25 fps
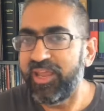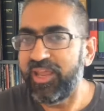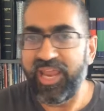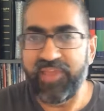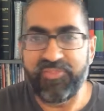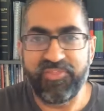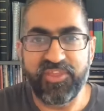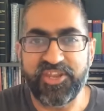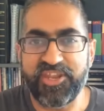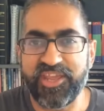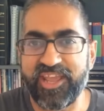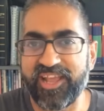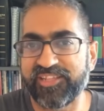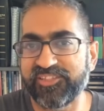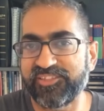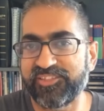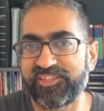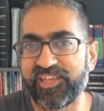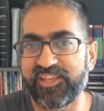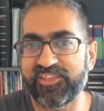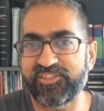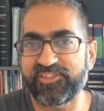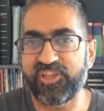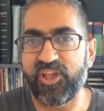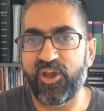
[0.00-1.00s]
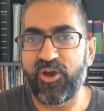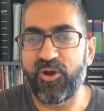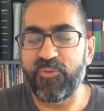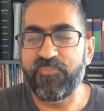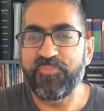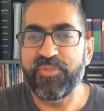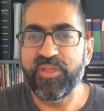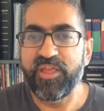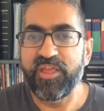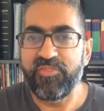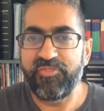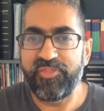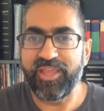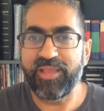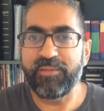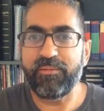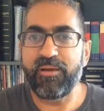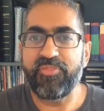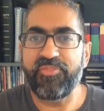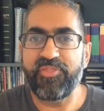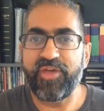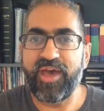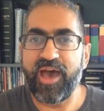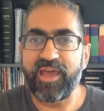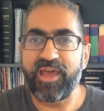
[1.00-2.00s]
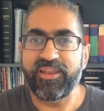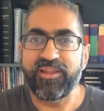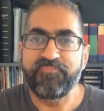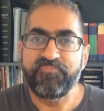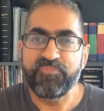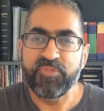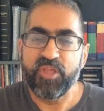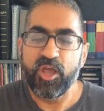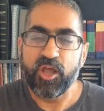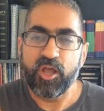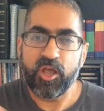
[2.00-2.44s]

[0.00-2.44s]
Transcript: and the dancing. So think about that.